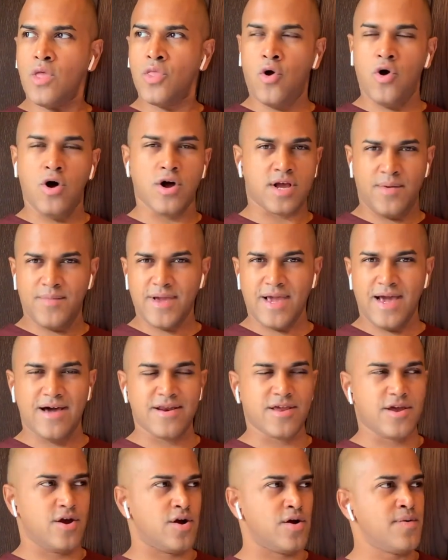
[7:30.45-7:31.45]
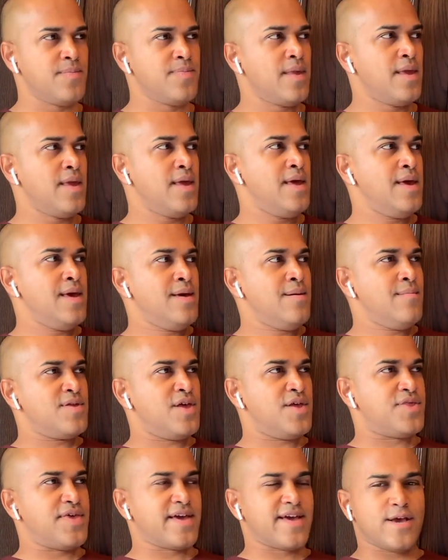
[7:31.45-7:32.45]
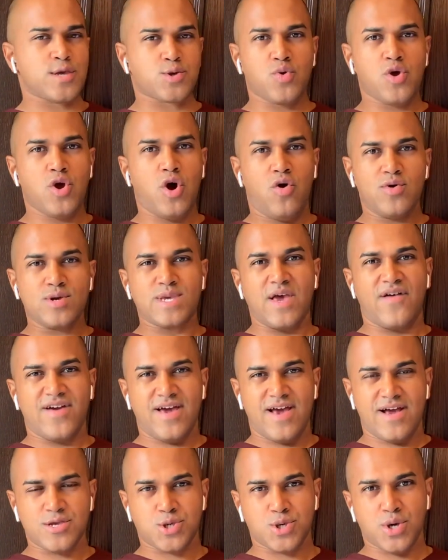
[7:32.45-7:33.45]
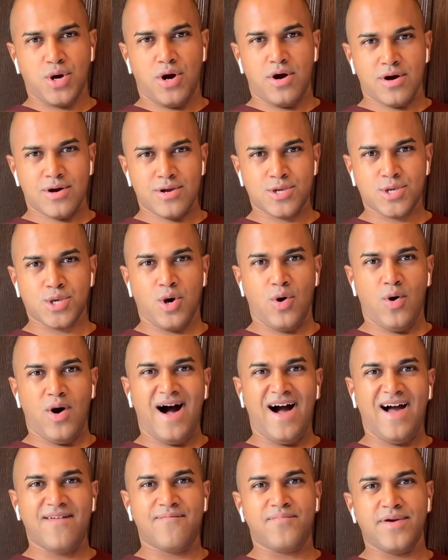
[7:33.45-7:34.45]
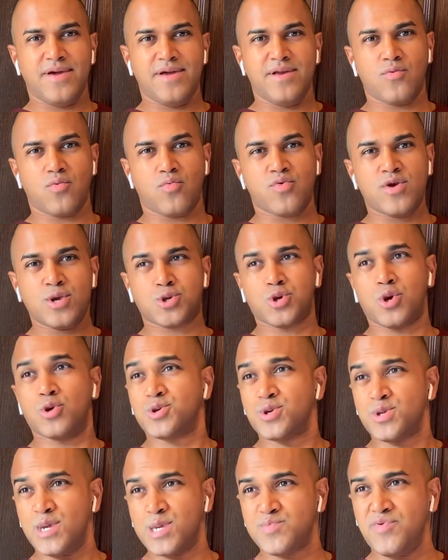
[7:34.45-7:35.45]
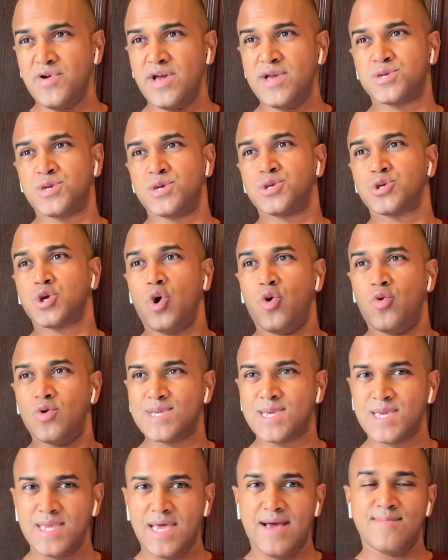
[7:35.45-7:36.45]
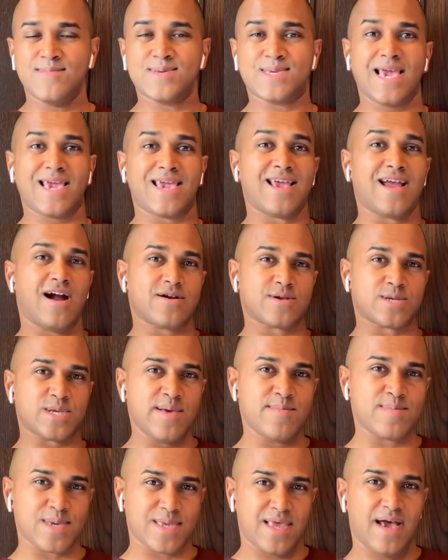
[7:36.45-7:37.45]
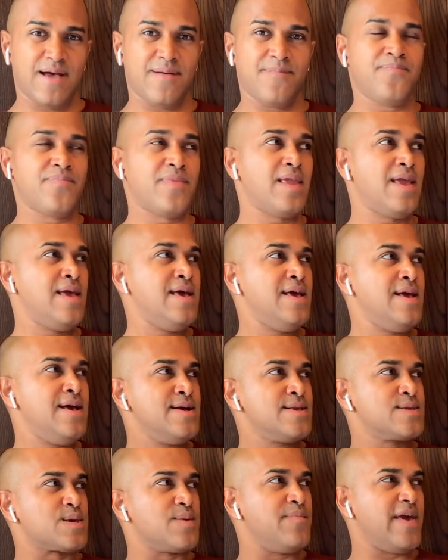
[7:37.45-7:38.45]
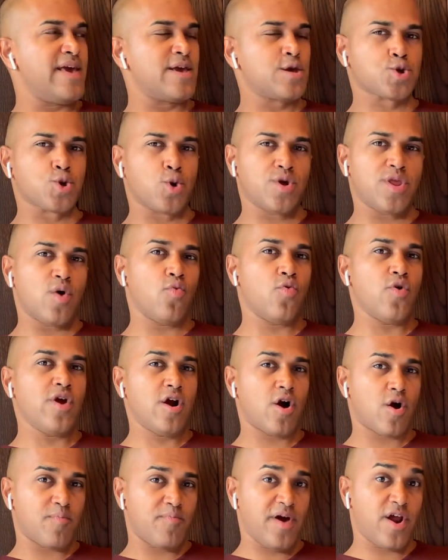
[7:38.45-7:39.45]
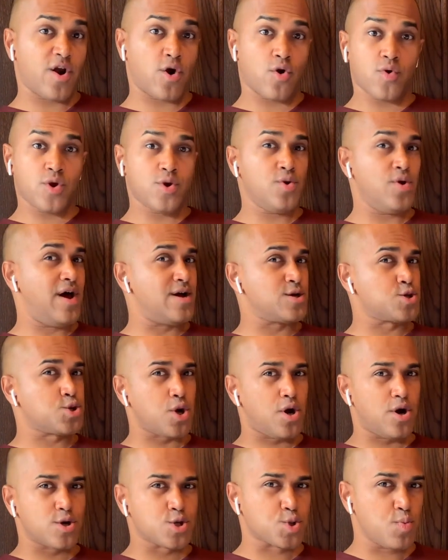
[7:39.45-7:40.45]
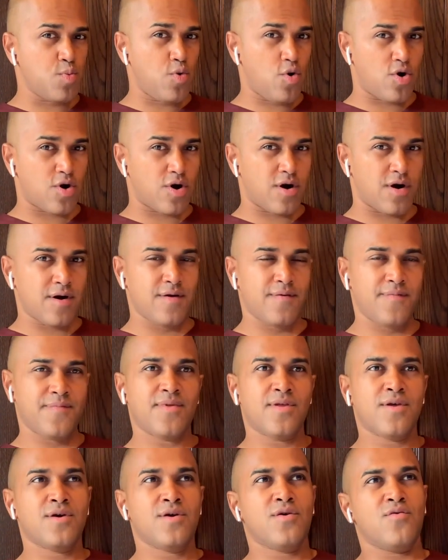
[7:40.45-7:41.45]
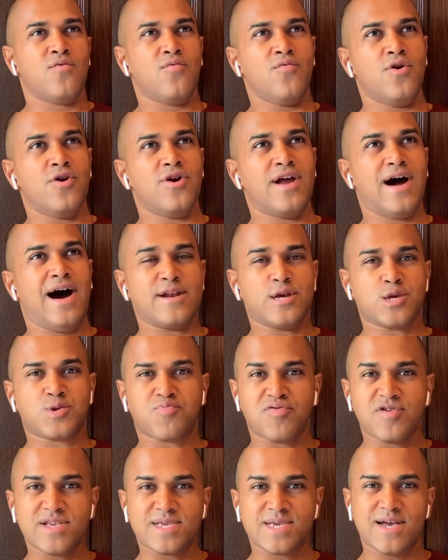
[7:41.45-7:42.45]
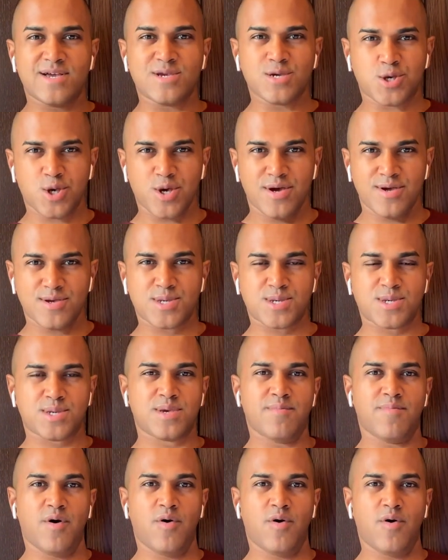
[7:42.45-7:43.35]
They're all coming out here. But the thing is, we always have a head start. So I've been researching these places, going to them, taking our team to them to make sure that we are better. We do not charge more. We're not as pretentious.